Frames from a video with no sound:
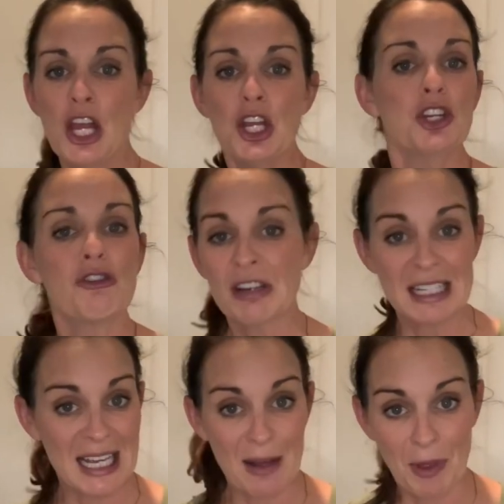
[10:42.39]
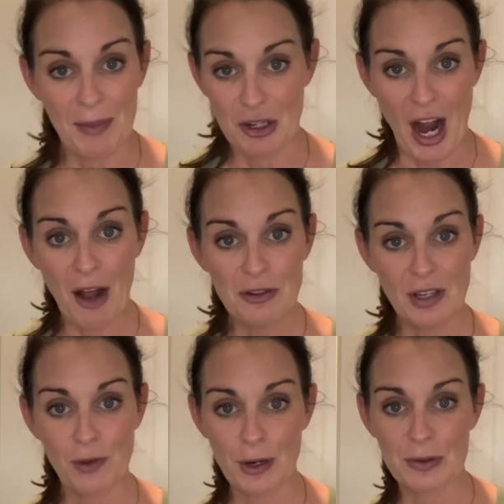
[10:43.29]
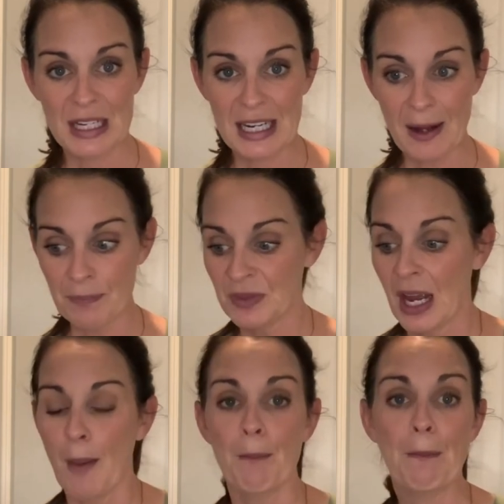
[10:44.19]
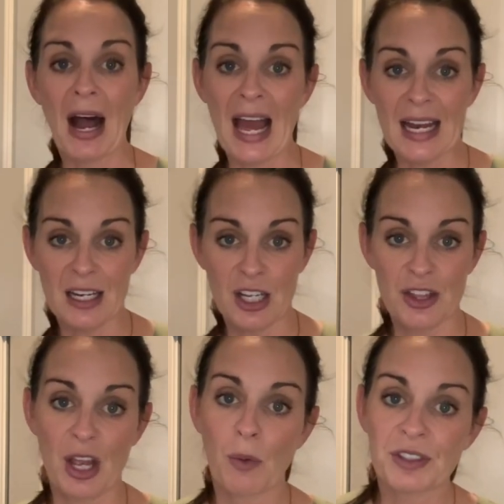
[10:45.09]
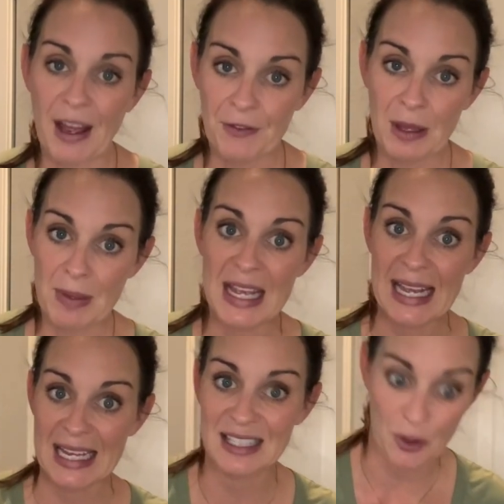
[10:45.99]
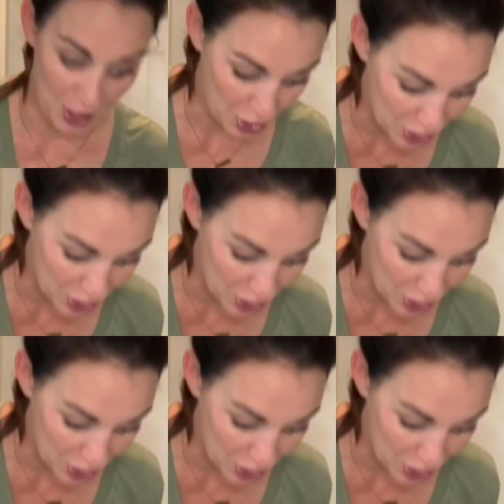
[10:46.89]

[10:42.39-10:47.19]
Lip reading: You don't need to keep them in your house if you don't need them, but there will definitely be kids out there